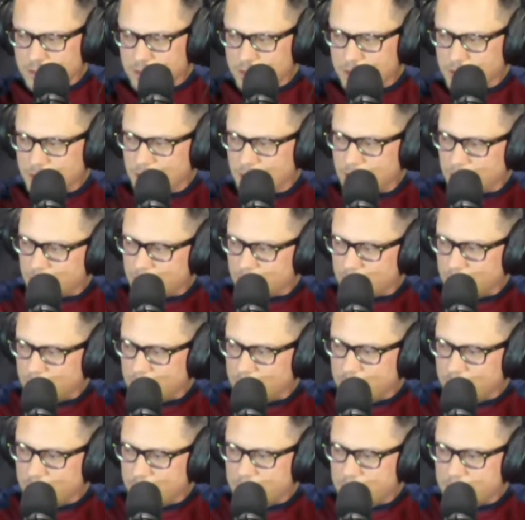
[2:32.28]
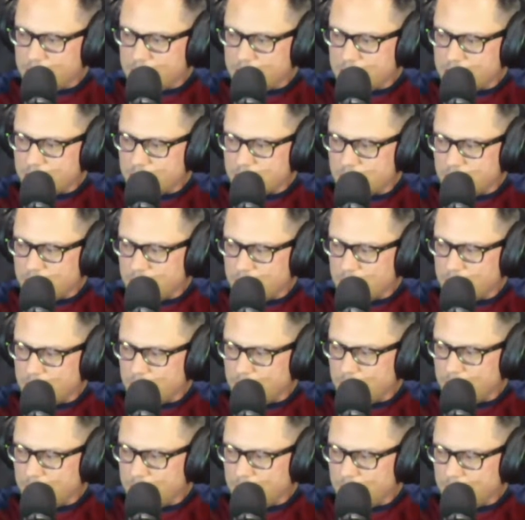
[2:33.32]
All right. It seems like
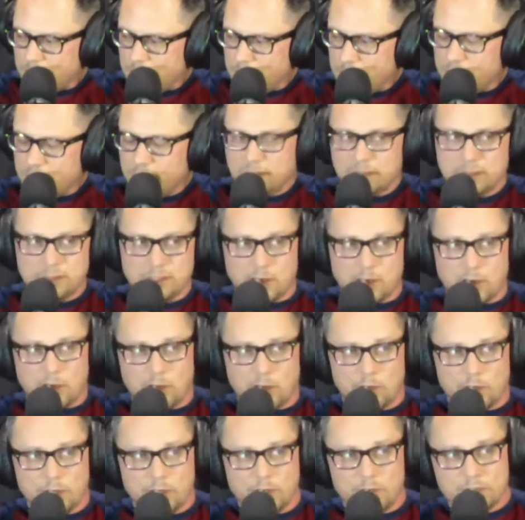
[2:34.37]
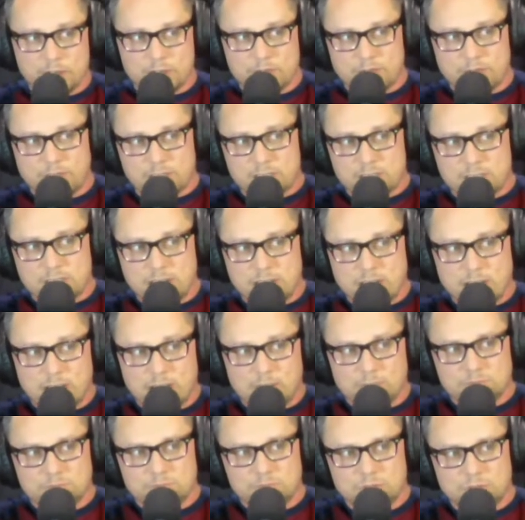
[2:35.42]
maybe the audio is fixed now.
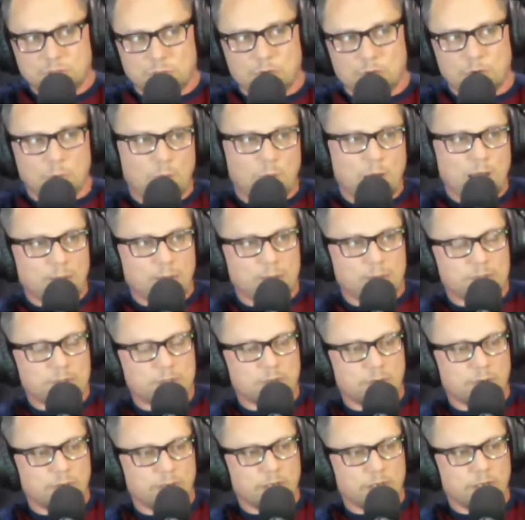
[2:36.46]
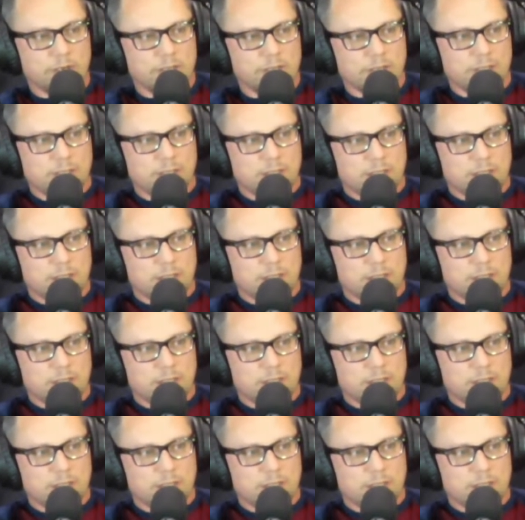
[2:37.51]
Don't know why it was going on.